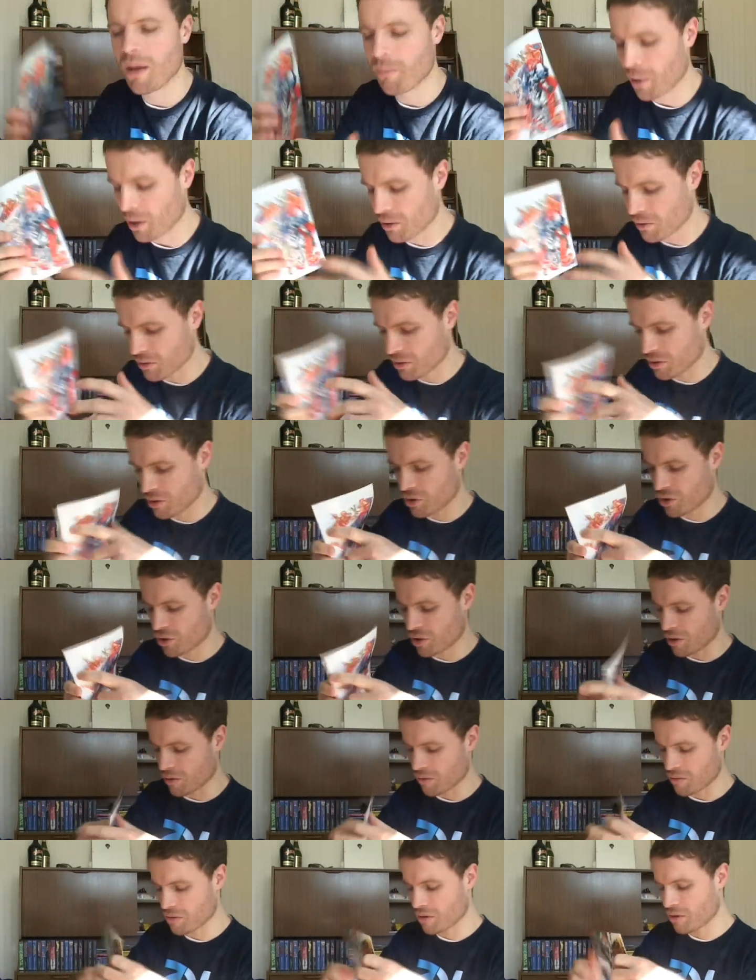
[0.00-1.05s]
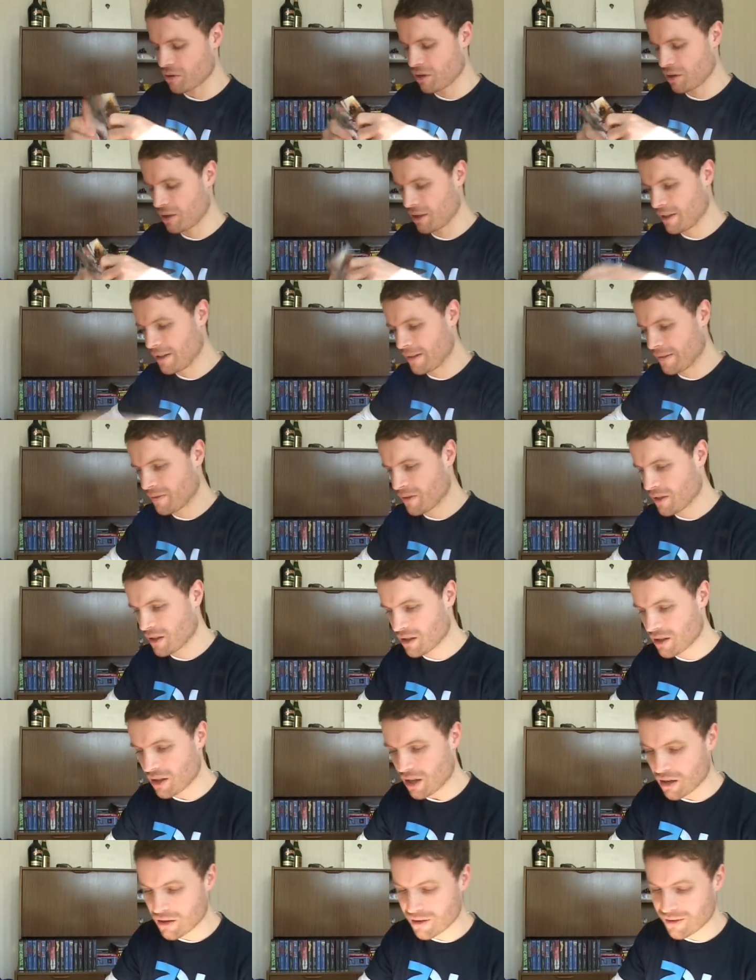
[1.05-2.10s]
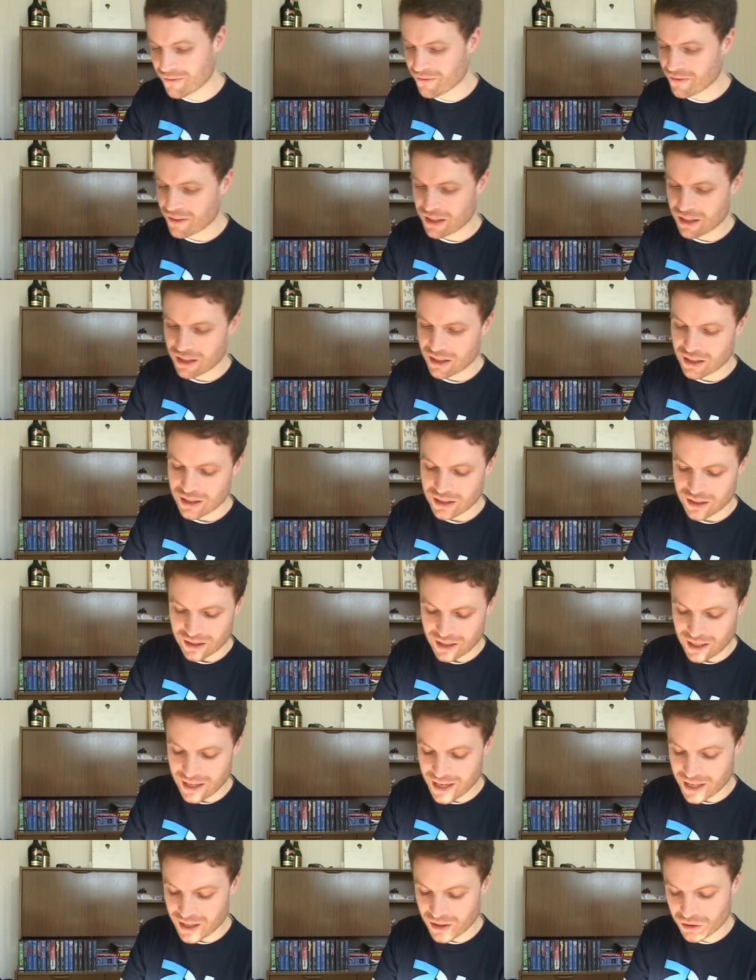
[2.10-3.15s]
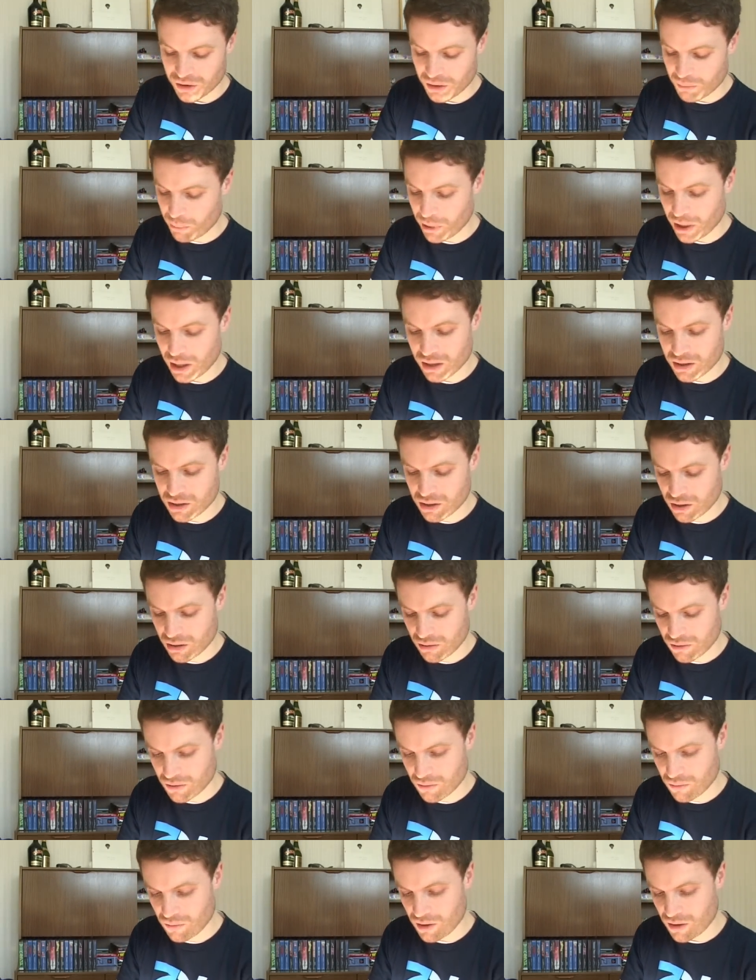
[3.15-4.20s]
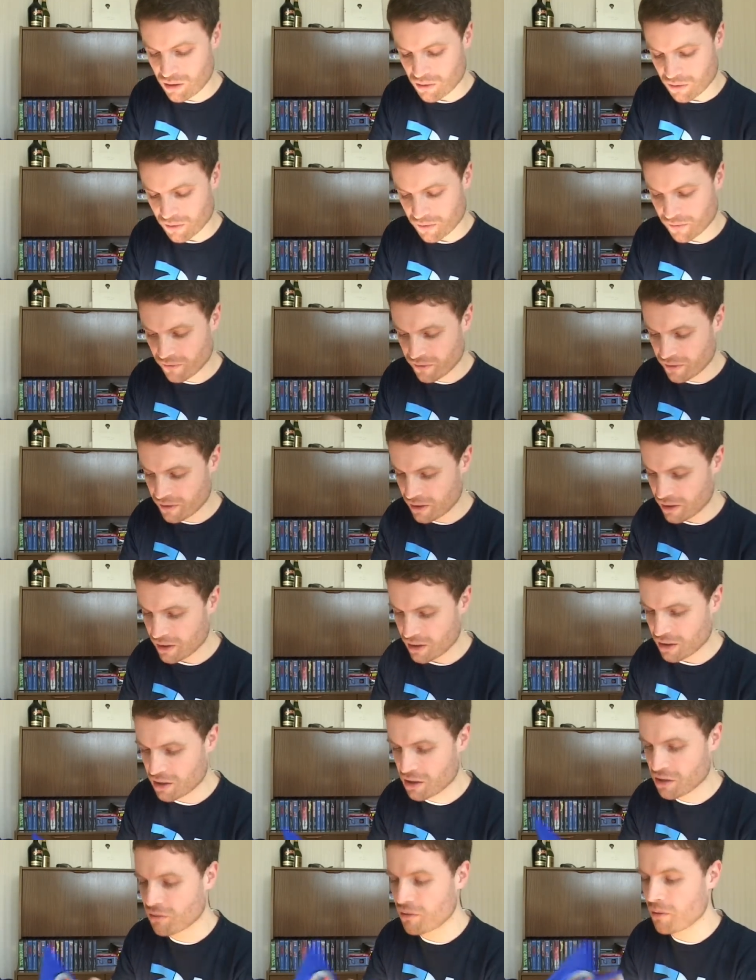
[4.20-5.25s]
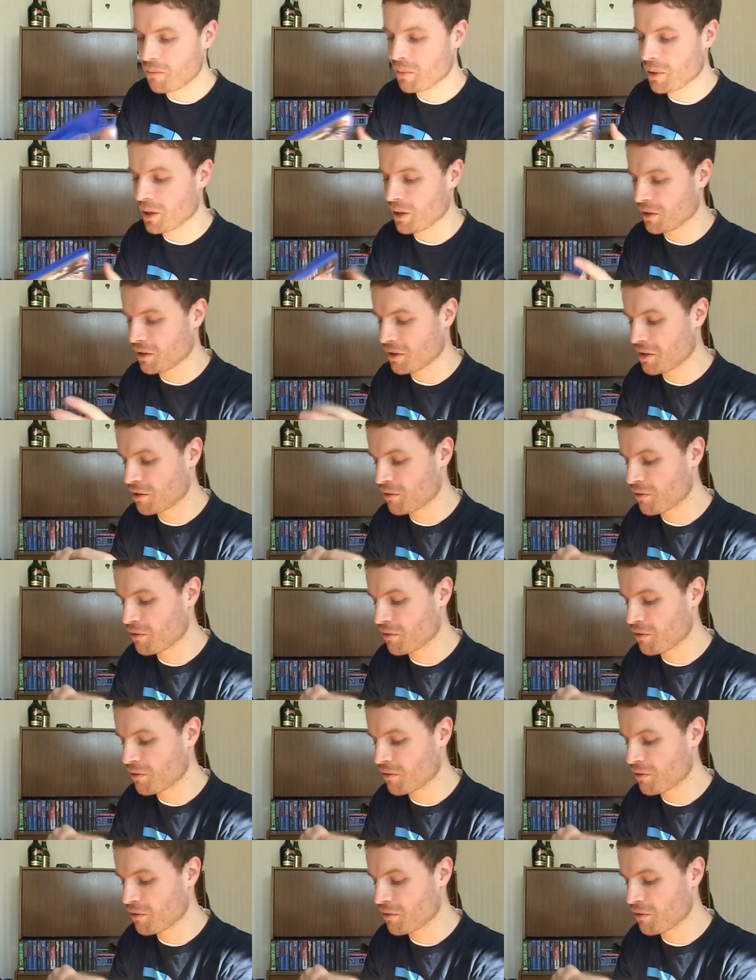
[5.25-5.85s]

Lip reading: bare bones controls. So they had it on the PS2 as well. The scrimping